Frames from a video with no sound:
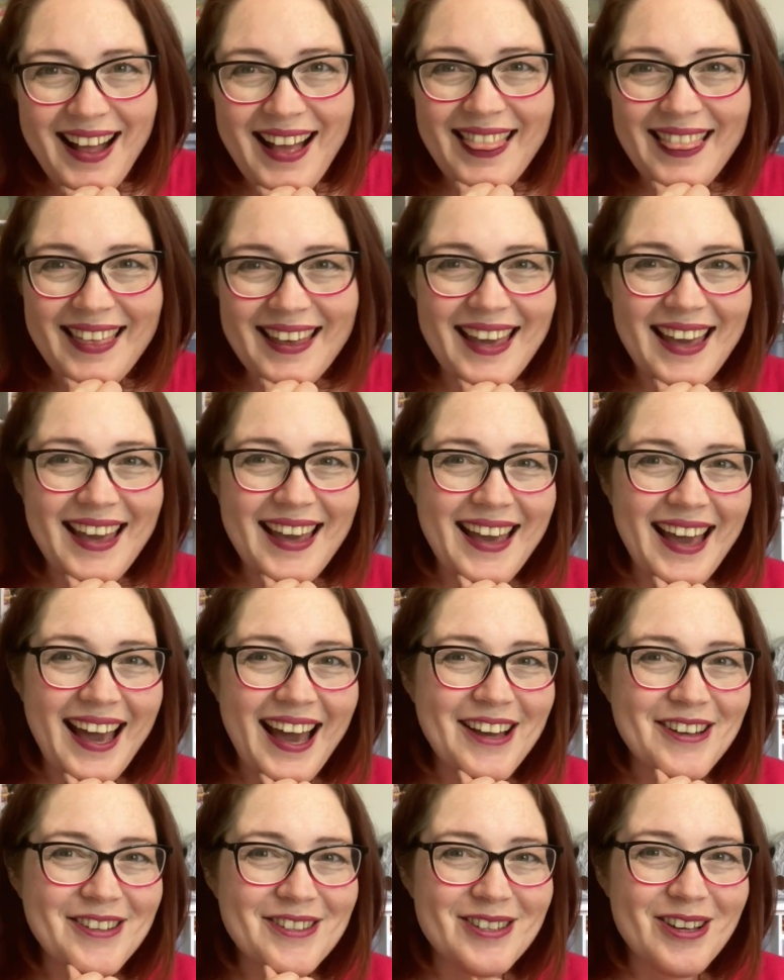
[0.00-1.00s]
the cake
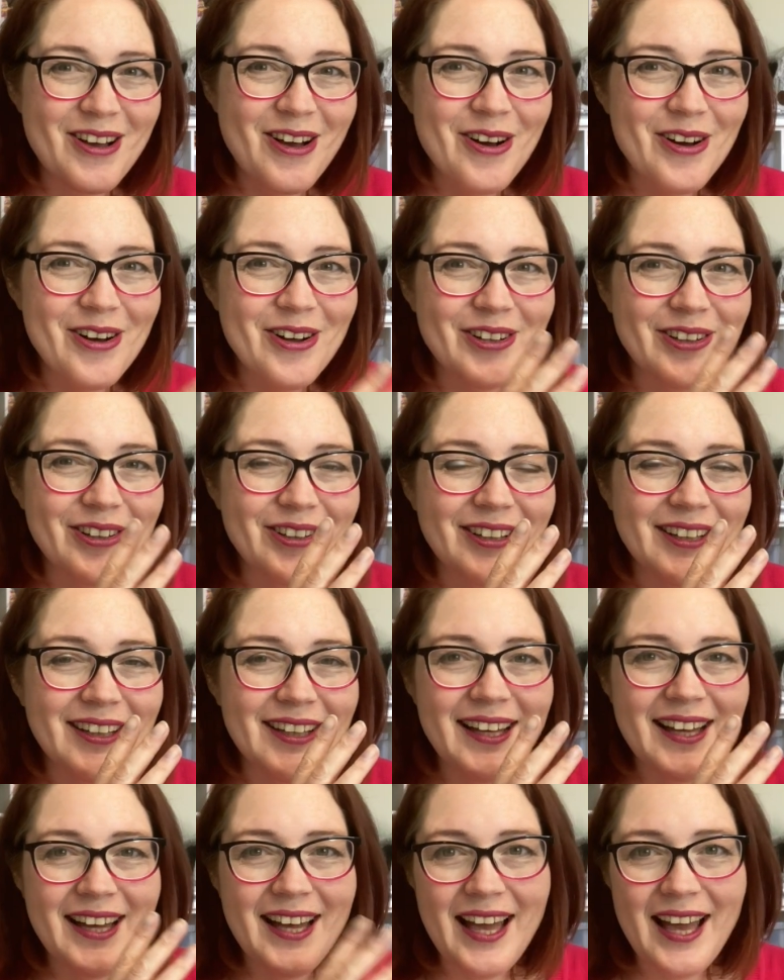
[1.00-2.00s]
house all
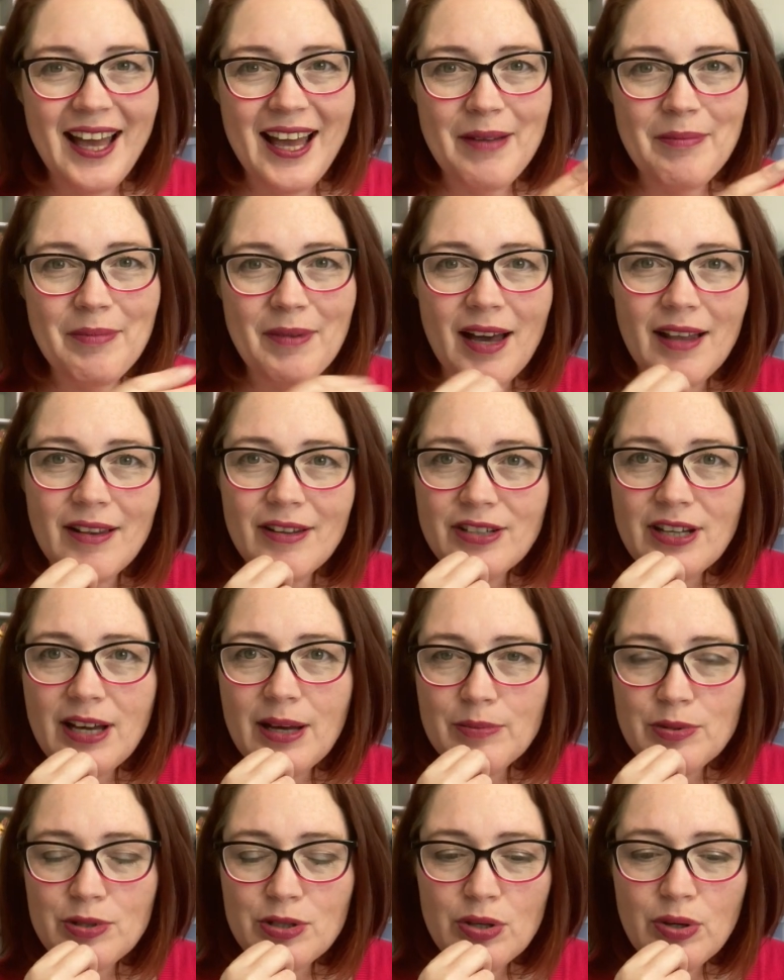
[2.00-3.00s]
coloured
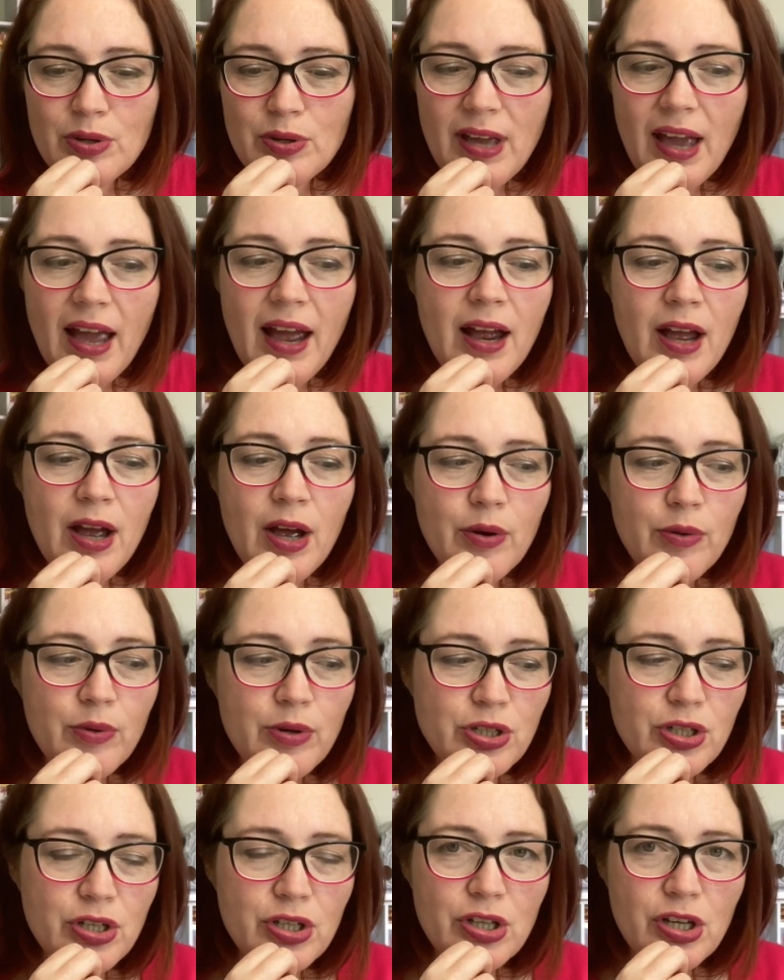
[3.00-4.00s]
up. So yeah, we're
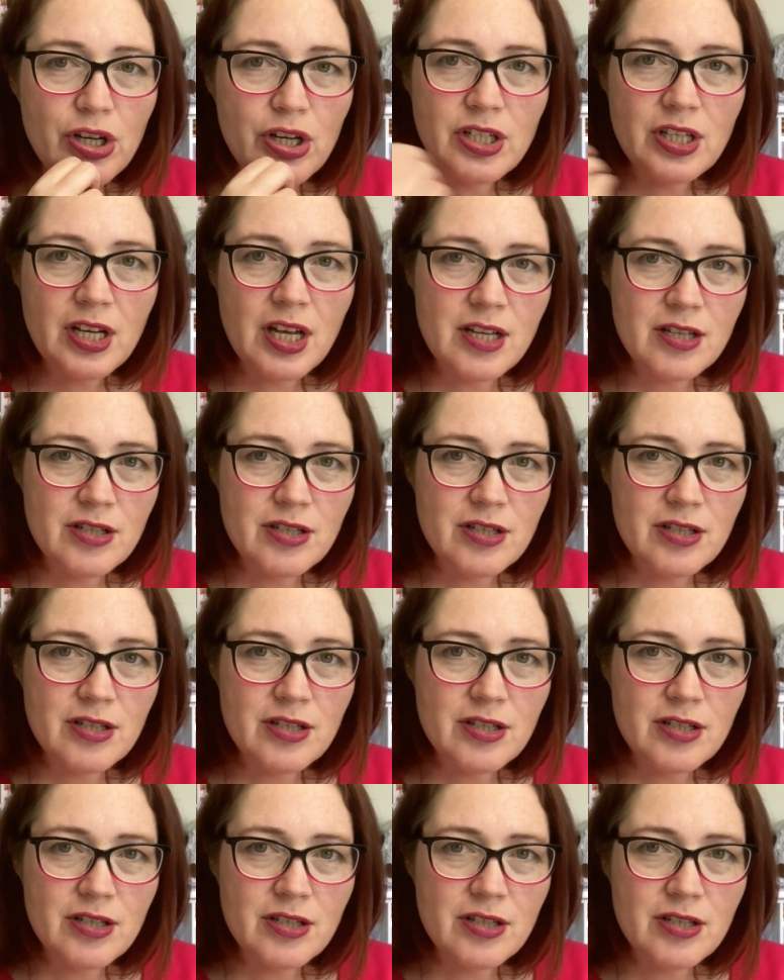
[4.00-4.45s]
doing good.